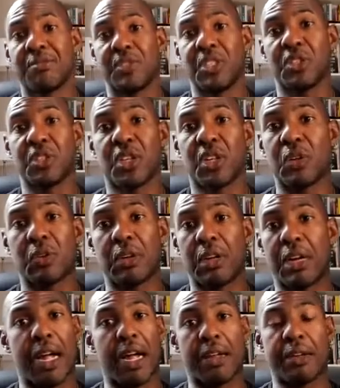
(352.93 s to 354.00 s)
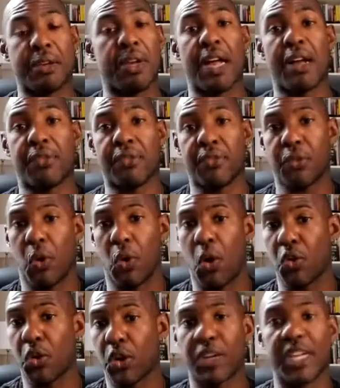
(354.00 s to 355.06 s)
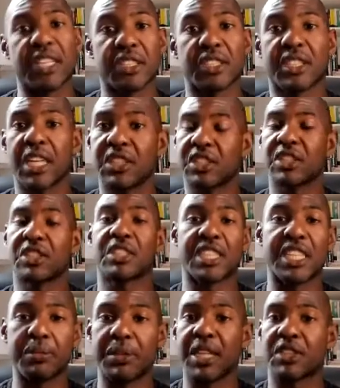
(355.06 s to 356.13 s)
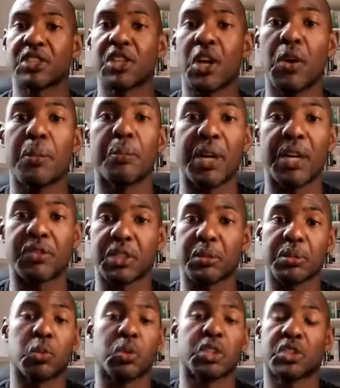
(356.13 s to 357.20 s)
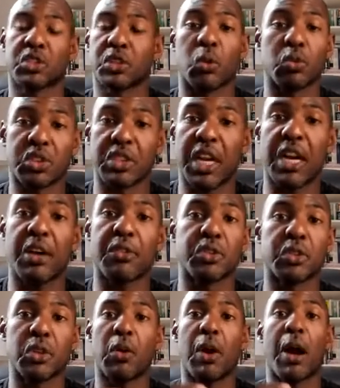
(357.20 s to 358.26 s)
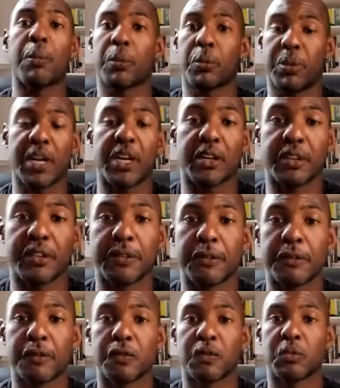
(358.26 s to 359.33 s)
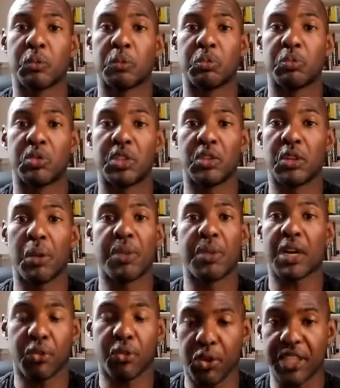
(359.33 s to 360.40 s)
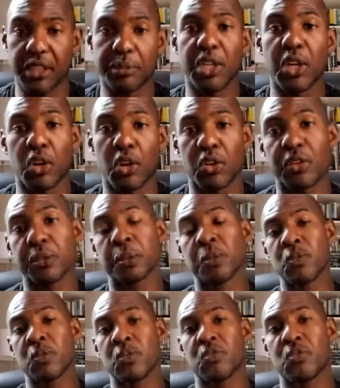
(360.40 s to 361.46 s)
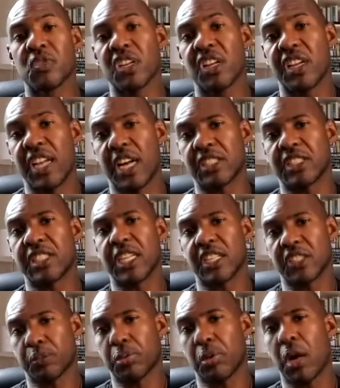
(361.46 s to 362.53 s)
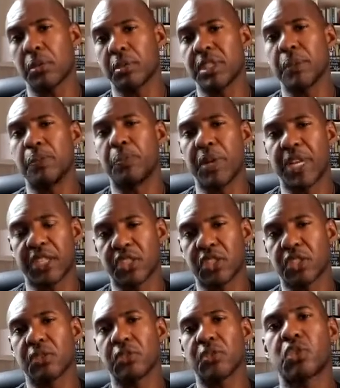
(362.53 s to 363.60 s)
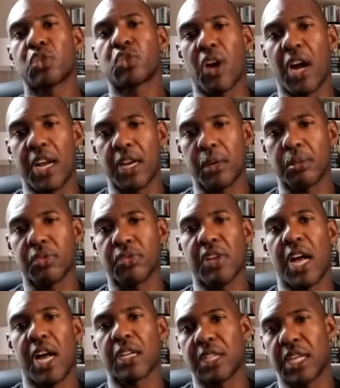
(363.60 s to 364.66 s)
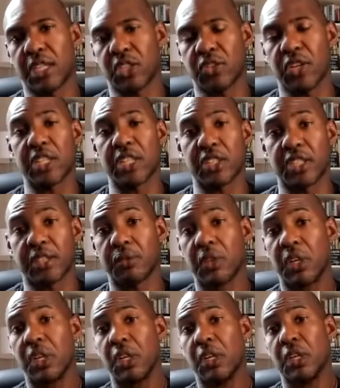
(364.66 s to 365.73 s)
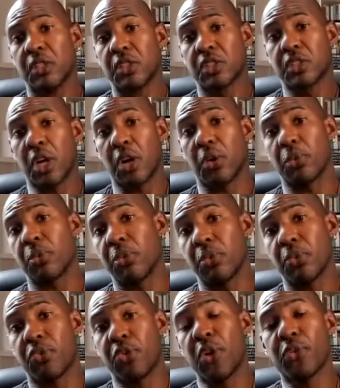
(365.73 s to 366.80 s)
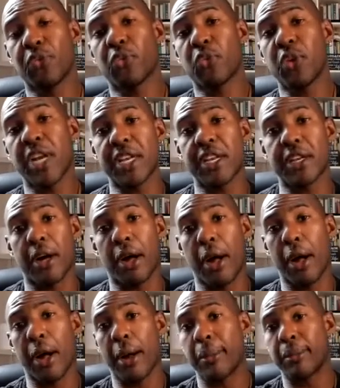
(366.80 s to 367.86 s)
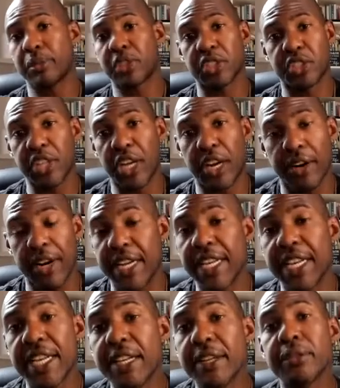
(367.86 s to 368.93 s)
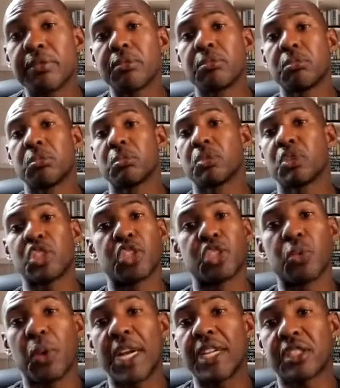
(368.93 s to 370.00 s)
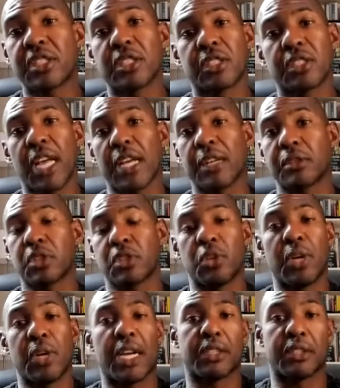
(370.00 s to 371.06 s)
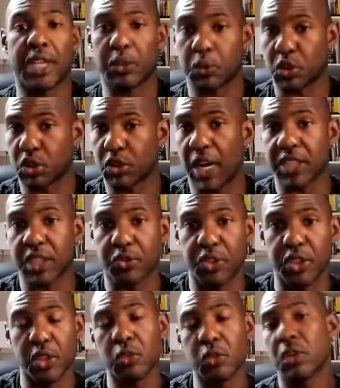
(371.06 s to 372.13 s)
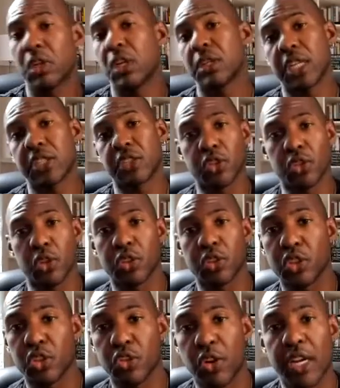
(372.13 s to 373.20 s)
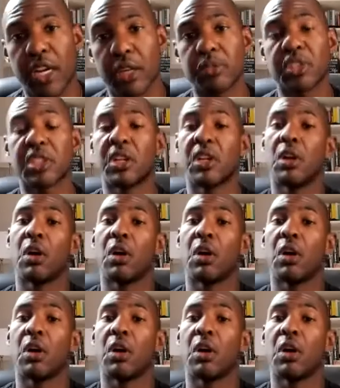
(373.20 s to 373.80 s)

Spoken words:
You have all the greatest intentions to keep things going, but if something were to go south, I'm prepared. I'm not afraid to be hurt. And I'd say that's probably the biggest triumph out of that tragedy. So feel free to share any situations that you had that was tragic for you, that you turned to triumphs.